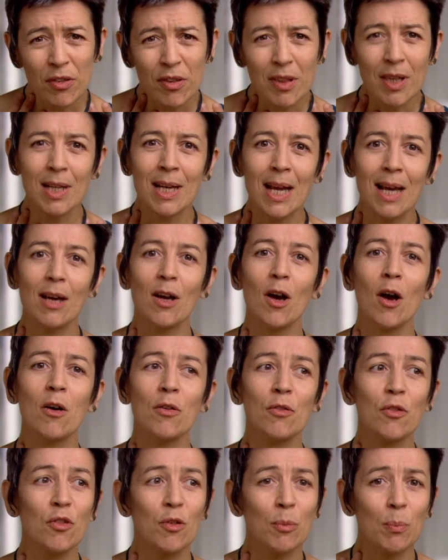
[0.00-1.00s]
so their neck
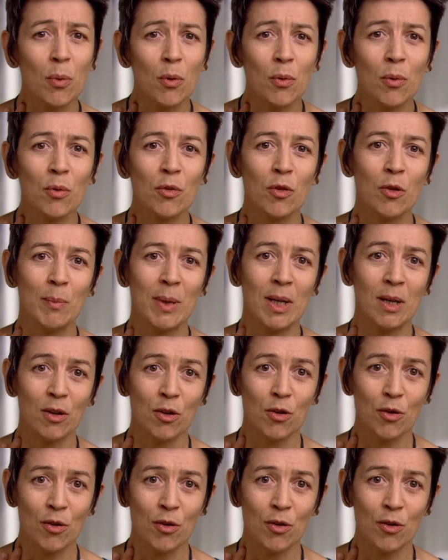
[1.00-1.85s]
can't support them in a